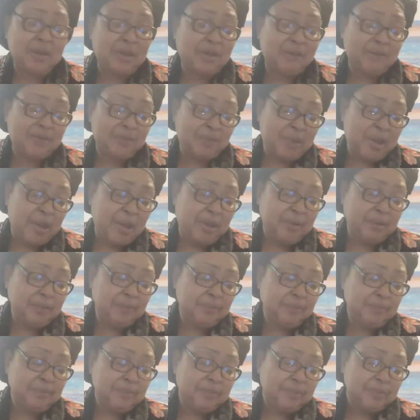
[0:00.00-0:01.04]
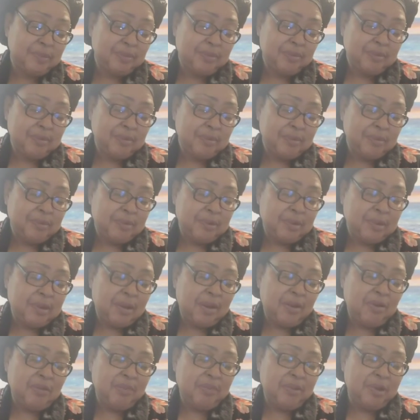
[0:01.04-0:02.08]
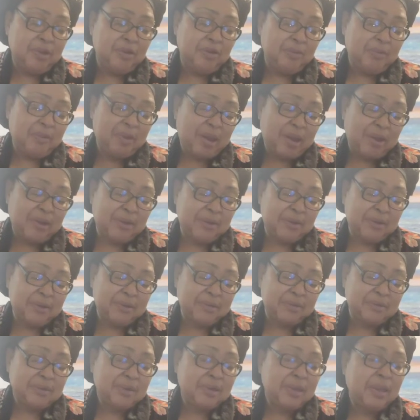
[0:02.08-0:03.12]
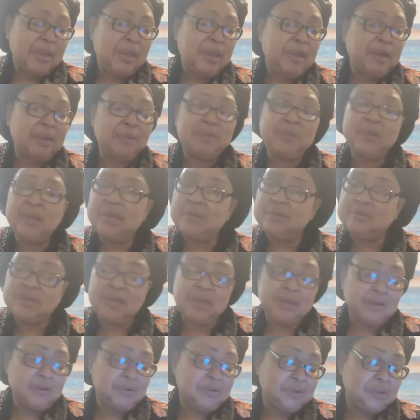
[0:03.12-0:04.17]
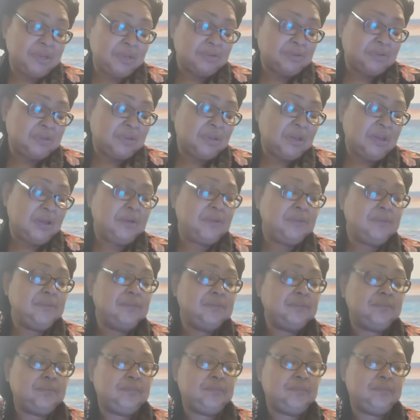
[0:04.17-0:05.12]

to everybody. I hope everybody has had a blessed day on yesterday.